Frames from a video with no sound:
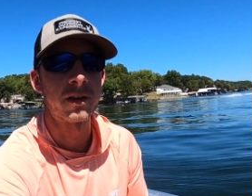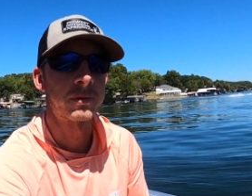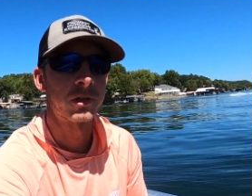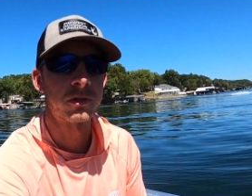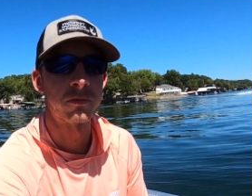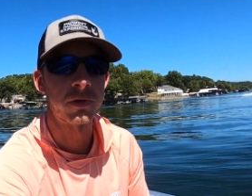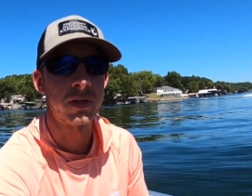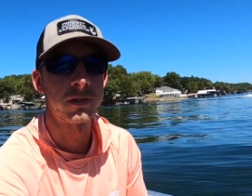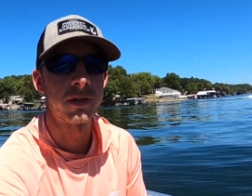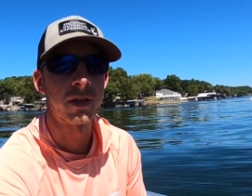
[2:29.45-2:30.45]
especially when you
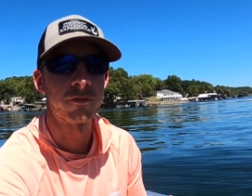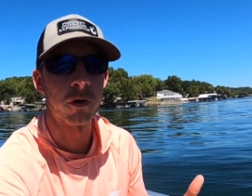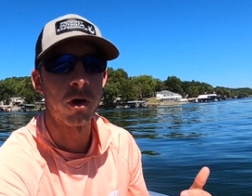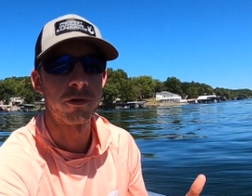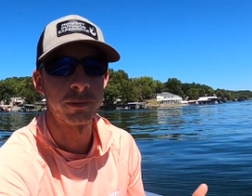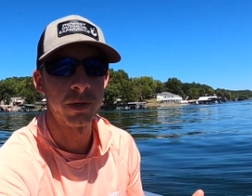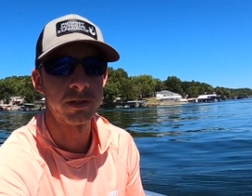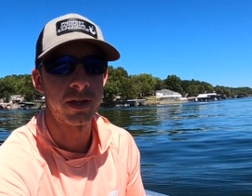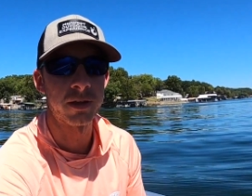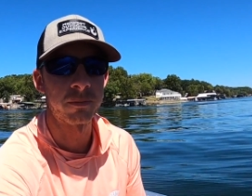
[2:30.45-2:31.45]
get to like fall or
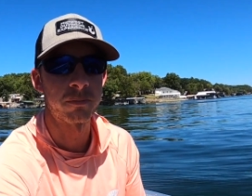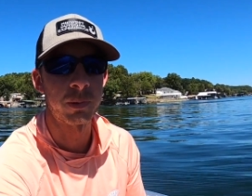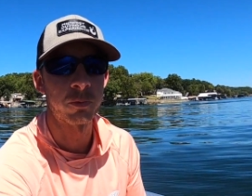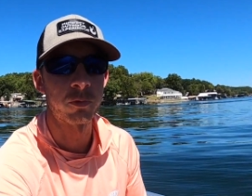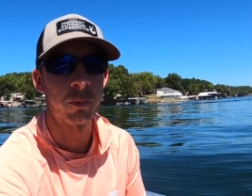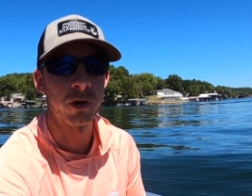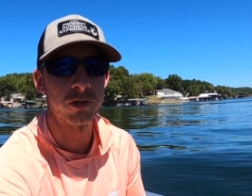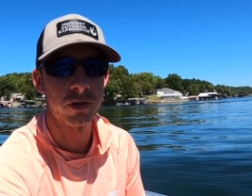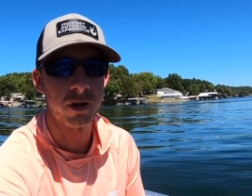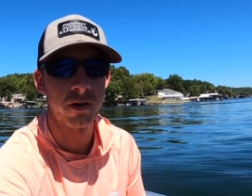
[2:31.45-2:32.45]
springtime. People want
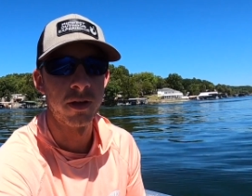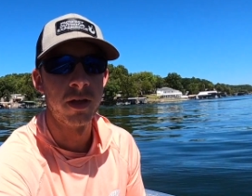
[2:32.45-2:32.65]
brush there,